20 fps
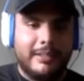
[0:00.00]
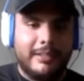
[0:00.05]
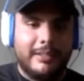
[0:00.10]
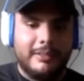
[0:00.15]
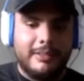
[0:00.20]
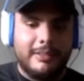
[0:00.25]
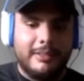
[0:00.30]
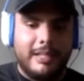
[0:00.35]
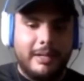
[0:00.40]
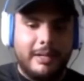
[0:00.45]

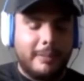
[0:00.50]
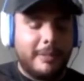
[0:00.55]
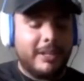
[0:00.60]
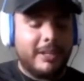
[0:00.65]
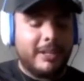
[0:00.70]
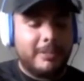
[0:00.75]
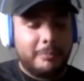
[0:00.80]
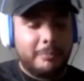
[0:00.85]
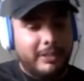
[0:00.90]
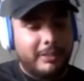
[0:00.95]
I feel
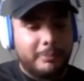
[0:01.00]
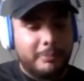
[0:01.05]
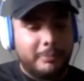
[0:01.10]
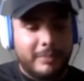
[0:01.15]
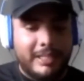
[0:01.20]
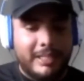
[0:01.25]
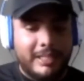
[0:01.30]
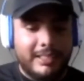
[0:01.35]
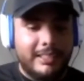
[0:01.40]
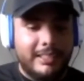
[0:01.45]
like
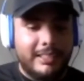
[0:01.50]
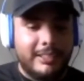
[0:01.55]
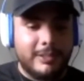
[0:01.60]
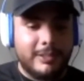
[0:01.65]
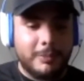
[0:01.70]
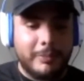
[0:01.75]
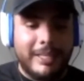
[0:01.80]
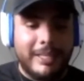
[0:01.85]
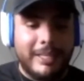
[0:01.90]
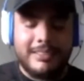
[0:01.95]
I'm not comparing
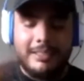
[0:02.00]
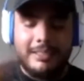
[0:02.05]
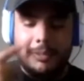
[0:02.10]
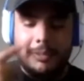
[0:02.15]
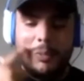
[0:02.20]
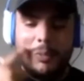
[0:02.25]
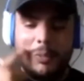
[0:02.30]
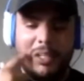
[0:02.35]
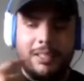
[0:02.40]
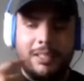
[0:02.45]
Pellegrini to
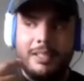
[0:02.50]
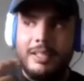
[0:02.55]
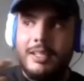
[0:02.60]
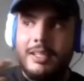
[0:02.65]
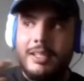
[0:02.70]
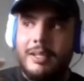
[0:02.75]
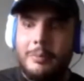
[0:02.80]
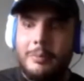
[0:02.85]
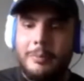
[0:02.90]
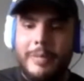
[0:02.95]
Messi,
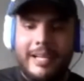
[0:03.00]
but